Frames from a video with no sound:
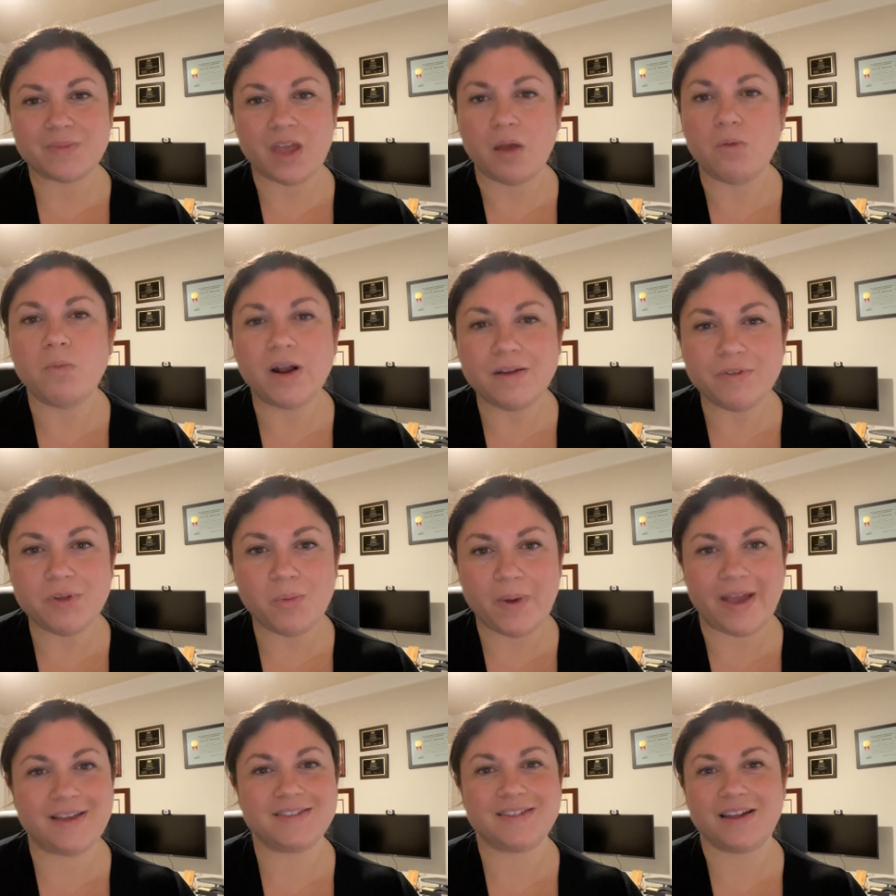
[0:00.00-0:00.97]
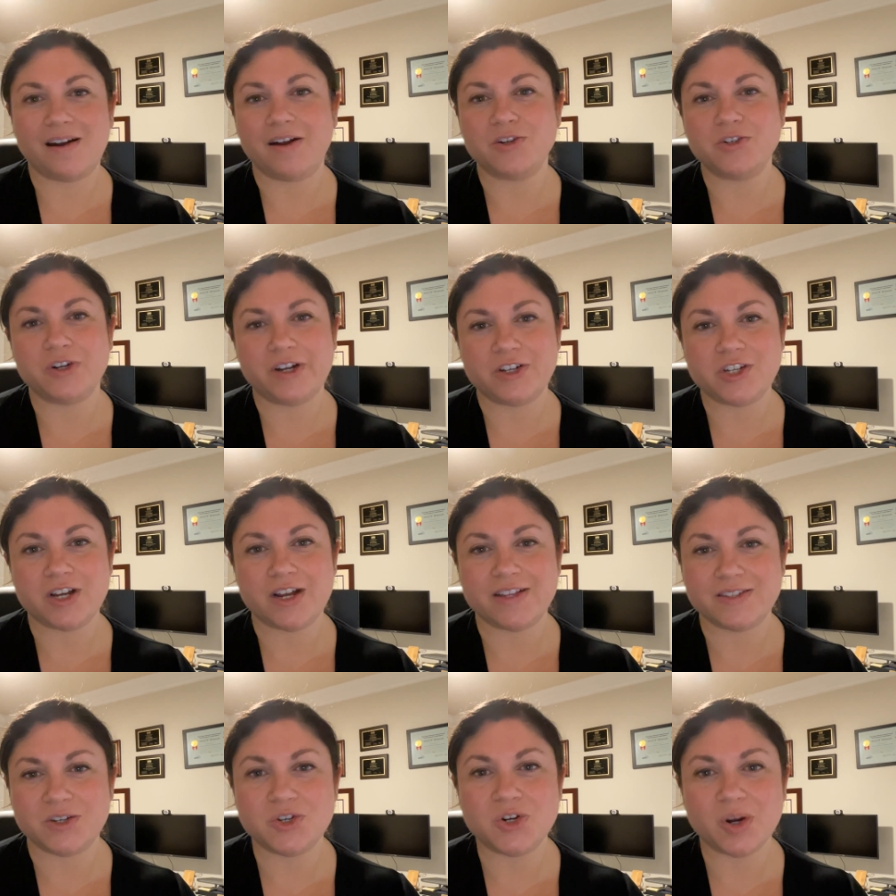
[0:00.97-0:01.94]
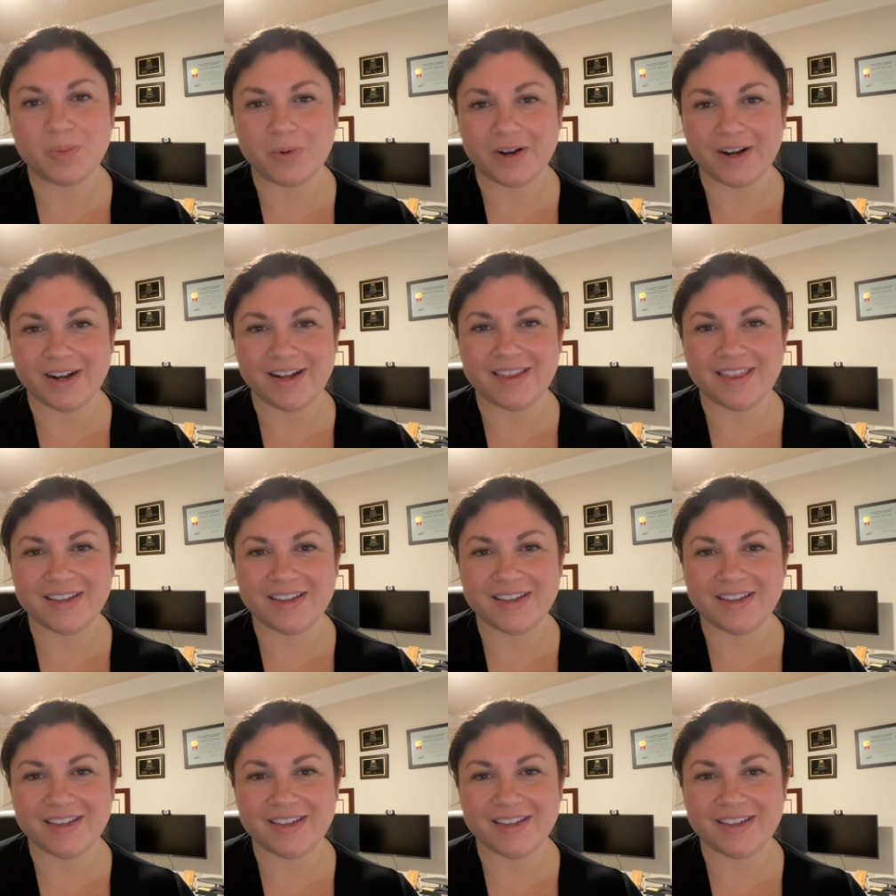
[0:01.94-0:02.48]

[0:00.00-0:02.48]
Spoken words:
And one of the ways that our tradition has interpreted